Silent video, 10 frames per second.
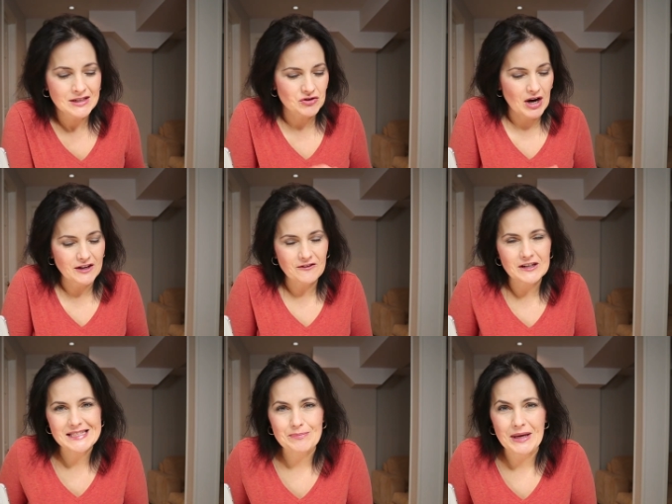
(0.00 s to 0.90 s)
Try
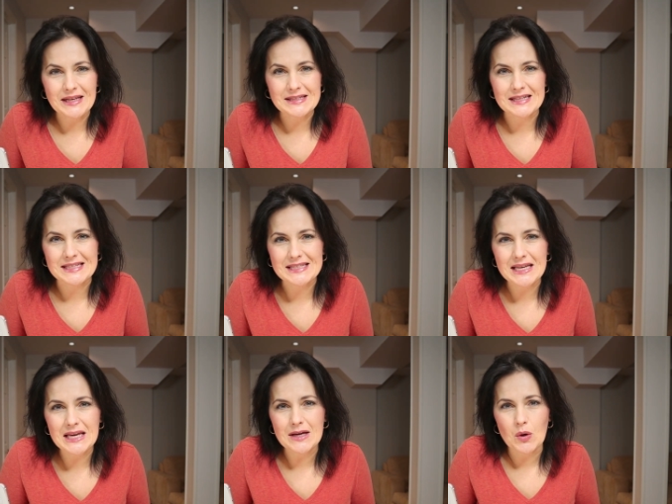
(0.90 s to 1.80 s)
different speeds and
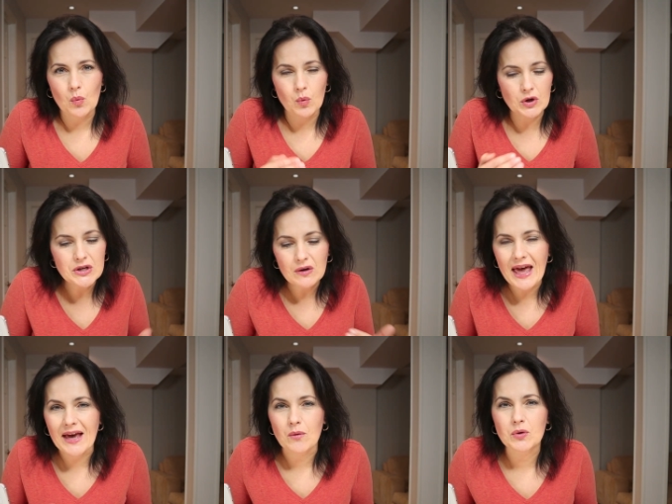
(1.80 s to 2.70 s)
see what you
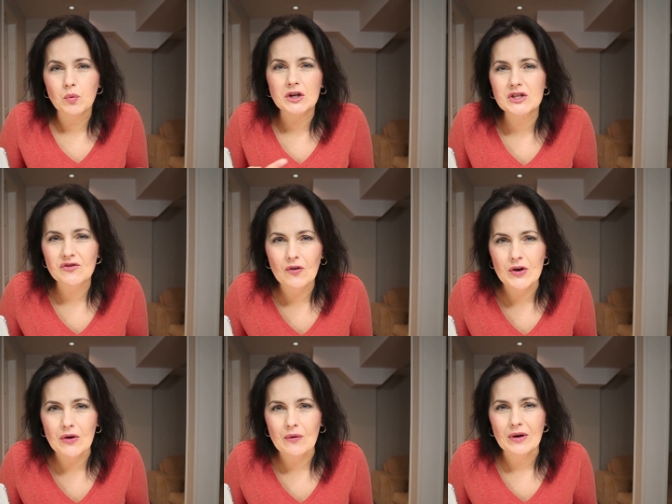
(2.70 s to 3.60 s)
like, what works
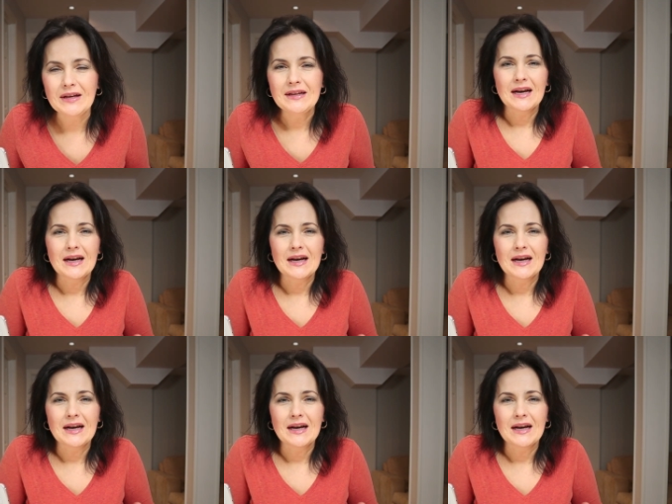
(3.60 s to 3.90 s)
for you.